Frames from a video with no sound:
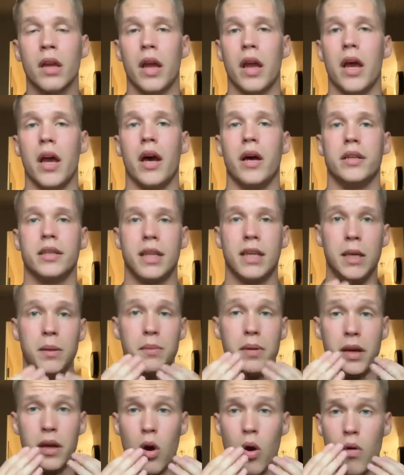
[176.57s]
and
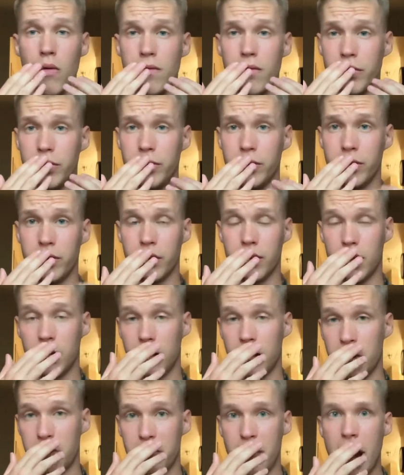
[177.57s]
keep it over
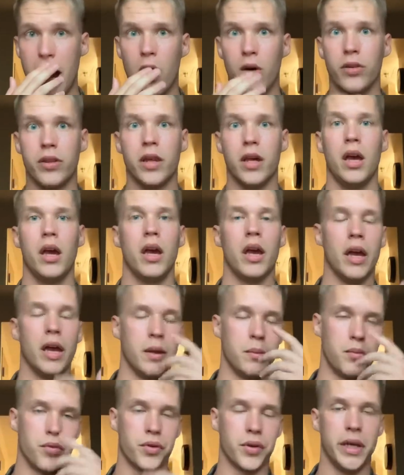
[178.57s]
your mouth
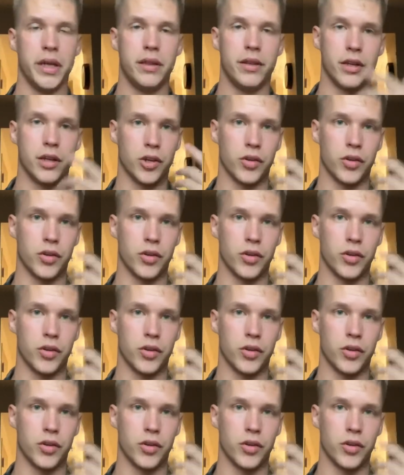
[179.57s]
and breathe the